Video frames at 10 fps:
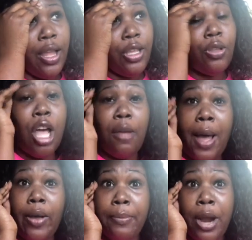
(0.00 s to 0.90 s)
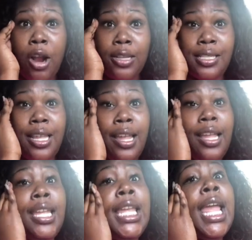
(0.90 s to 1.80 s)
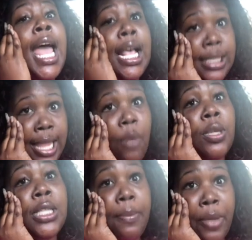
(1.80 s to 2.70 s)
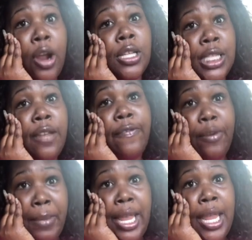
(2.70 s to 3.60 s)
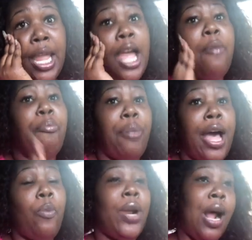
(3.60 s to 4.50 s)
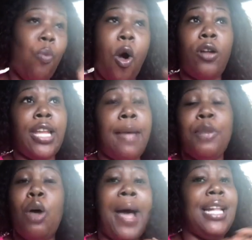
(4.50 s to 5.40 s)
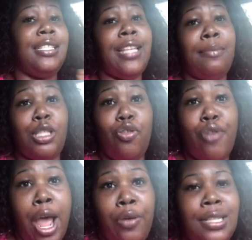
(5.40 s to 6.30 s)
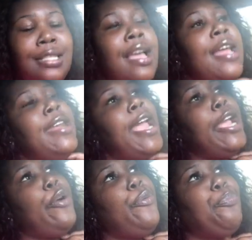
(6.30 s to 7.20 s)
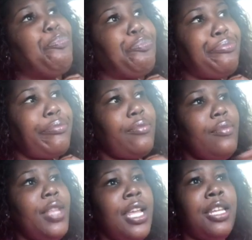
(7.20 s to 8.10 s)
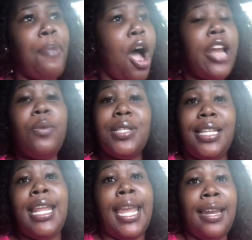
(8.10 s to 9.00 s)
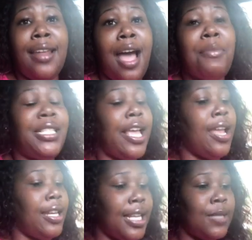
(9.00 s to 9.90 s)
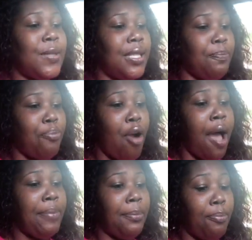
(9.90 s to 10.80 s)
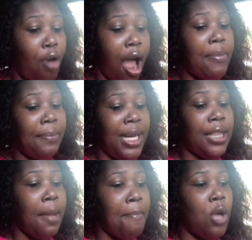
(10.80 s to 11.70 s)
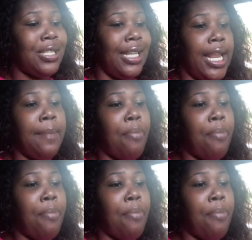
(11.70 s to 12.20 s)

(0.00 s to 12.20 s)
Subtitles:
You talking about embarrassing? Yes, that was embarrassing for me. But when I walked up, nobody seemed to notice. Now, the party was lit. I'm going to tell you, this was probably the most lit